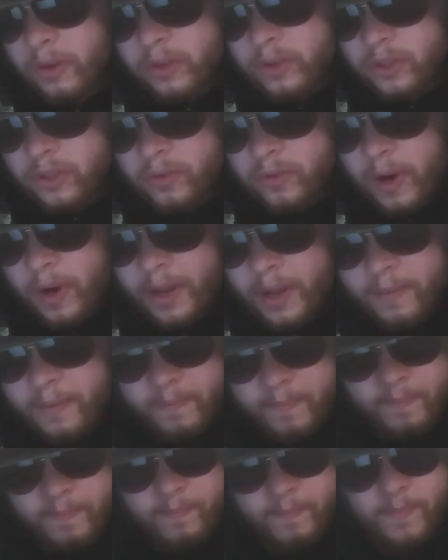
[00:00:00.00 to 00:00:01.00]
III Third Strike.
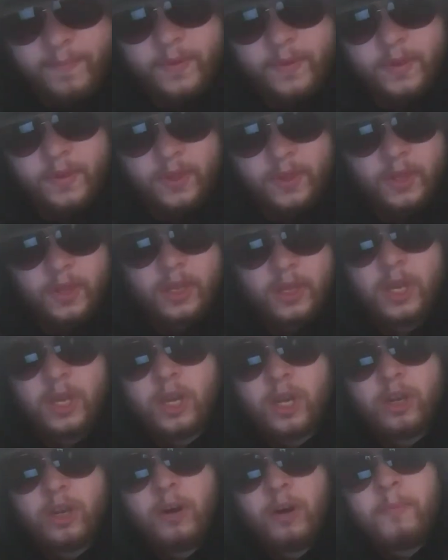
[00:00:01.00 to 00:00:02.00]

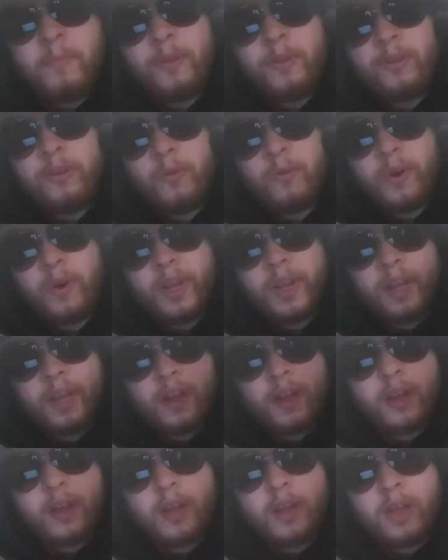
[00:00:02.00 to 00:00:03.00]
Number 3,
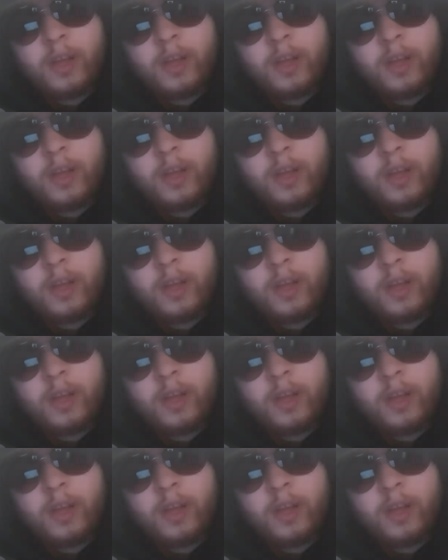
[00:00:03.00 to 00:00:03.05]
